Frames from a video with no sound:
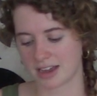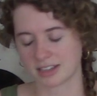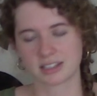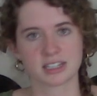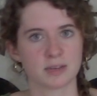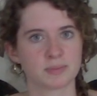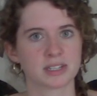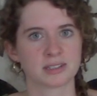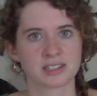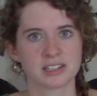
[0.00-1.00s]
sips
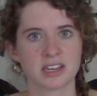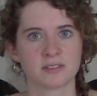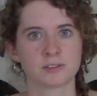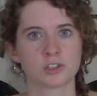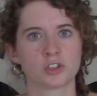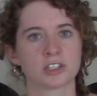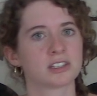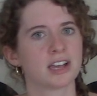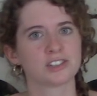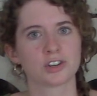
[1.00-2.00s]
and sniffs
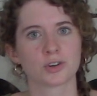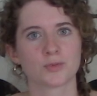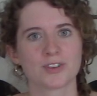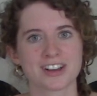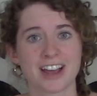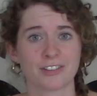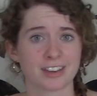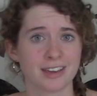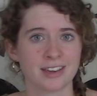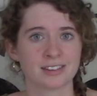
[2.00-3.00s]
just as you're working out
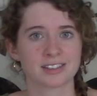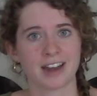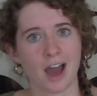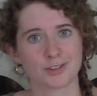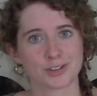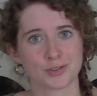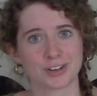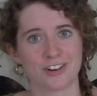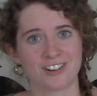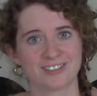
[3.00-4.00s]
the kinks and how to do
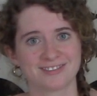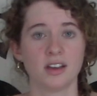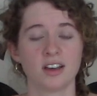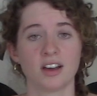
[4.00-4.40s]
it all.